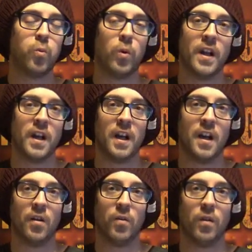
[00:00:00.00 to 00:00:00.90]
when
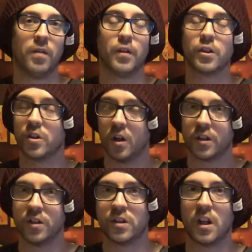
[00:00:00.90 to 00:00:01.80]
uh, I first
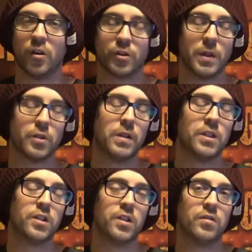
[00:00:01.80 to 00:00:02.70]
started Chaos Space
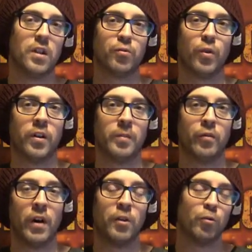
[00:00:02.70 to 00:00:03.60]
Marines and I uh, was running them
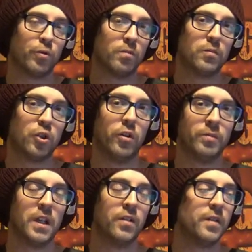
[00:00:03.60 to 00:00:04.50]
in Rhinos,
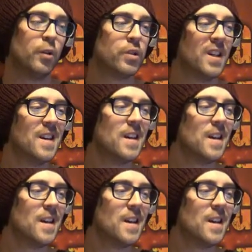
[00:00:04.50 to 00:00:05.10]
chucking them down the field.